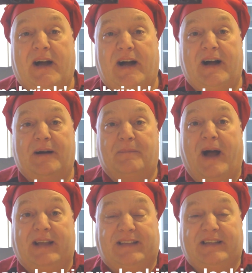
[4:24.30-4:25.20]
Um,
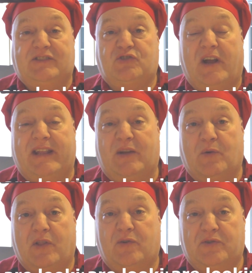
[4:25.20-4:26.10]
I'd like to try to get
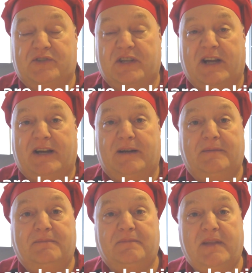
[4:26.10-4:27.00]
one of those
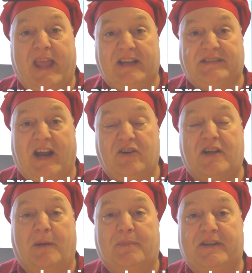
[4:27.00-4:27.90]
uh, cast iron
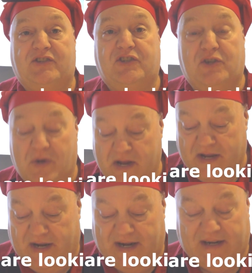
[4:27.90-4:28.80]
companies too,
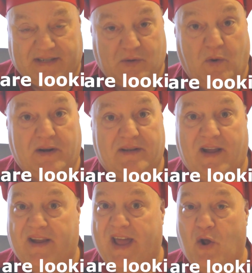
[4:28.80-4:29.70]
because uh, I want
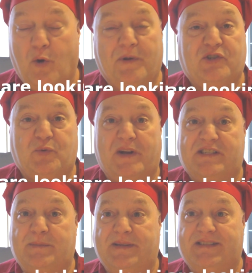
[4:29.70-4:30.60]
I got a whole bunch of
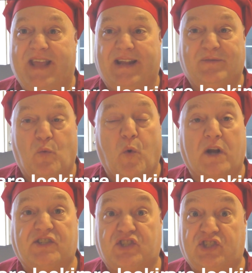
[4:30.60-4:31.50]
recipes that
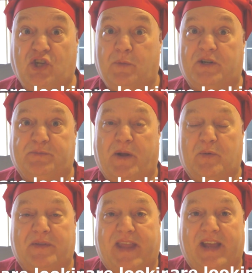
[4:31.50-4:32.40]
work so much
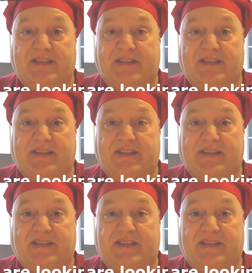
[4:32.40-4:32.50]
better with